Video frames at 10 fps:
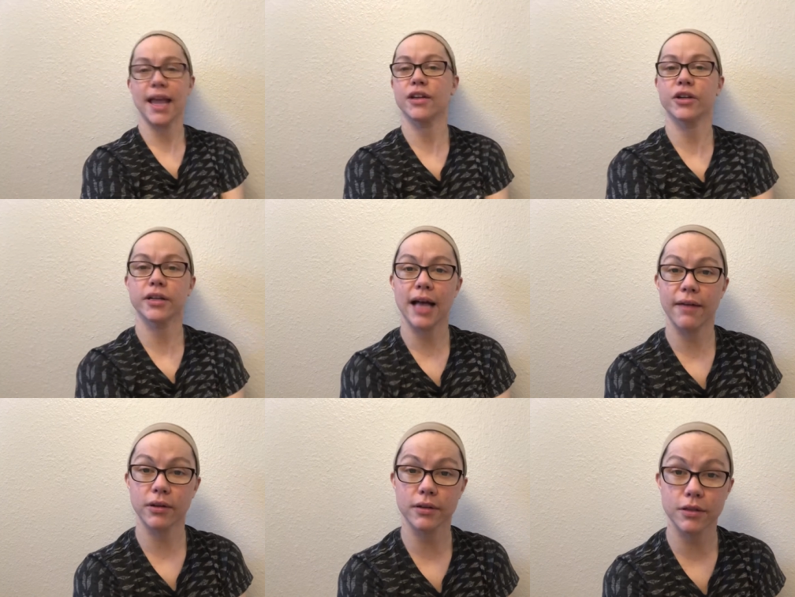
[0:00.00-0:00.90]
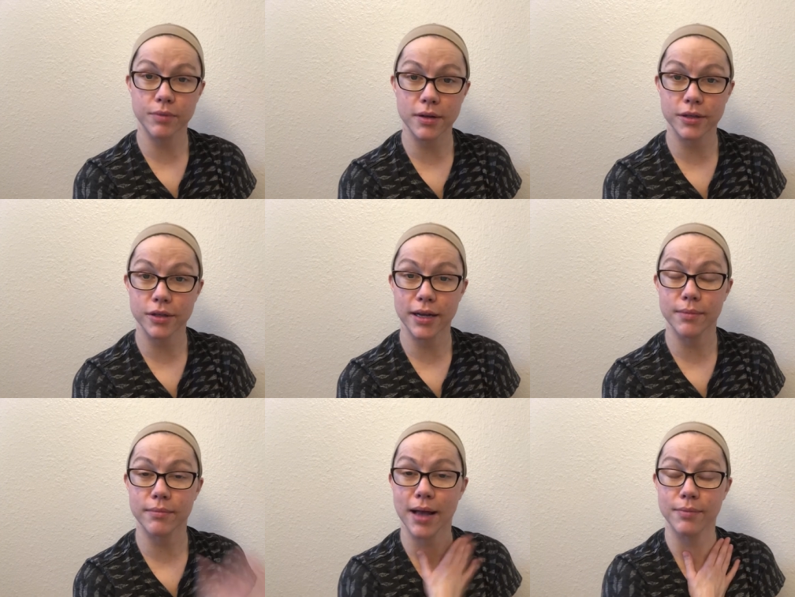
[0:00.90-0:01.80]
And you're gonna have to also apologize,
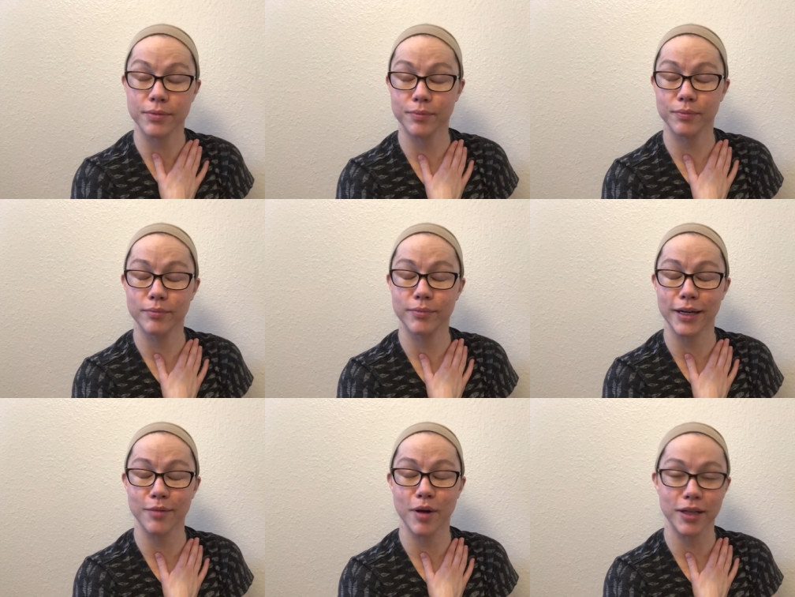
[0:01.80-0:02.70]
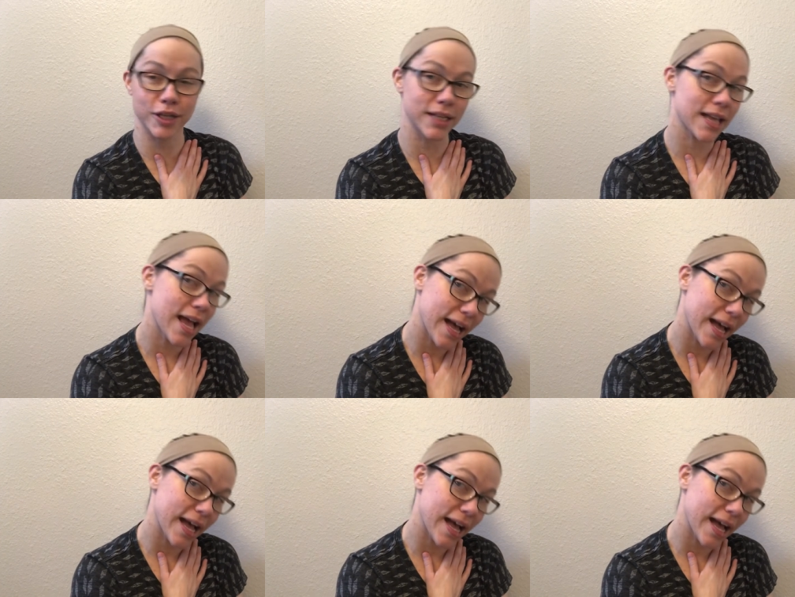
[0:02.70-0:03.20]
um, I'm gonna apologize.